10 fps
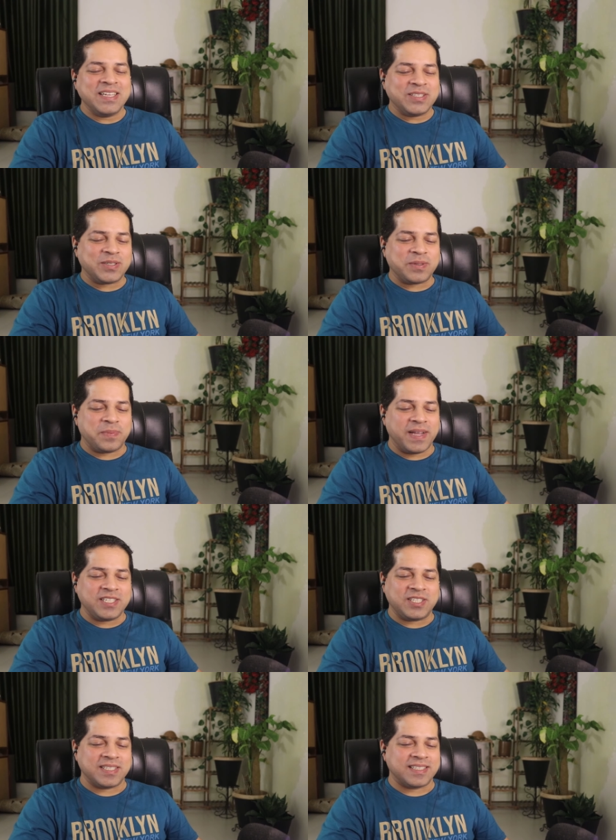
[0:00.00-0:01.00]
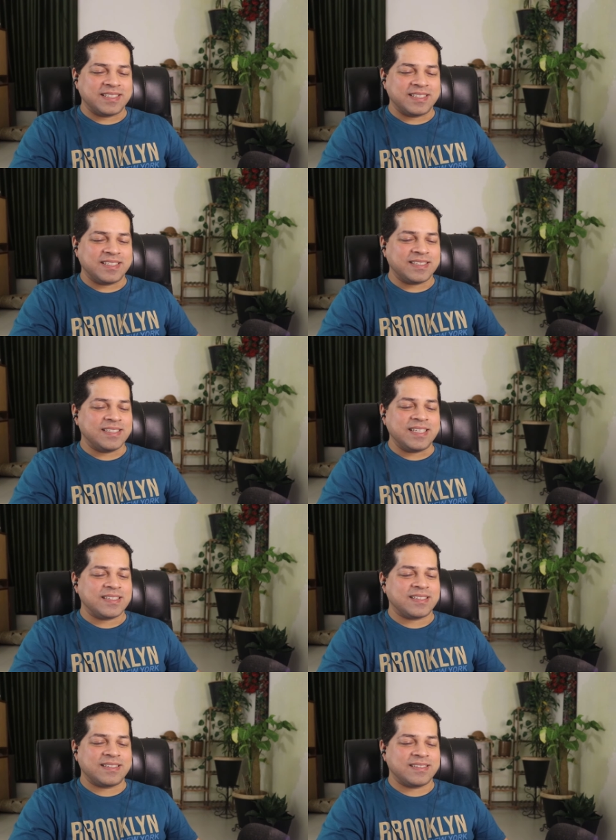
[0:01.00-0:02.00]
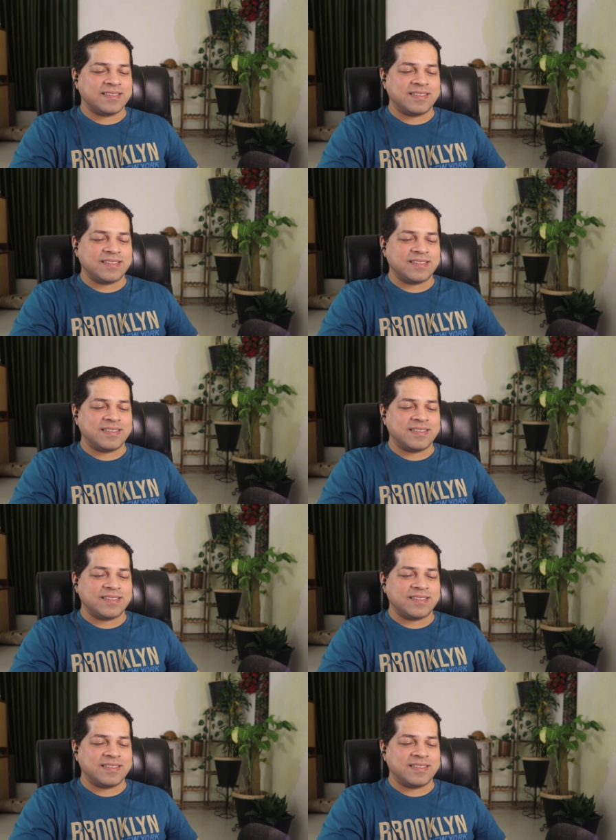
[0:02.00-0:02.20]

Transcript: Sir Pentious just needs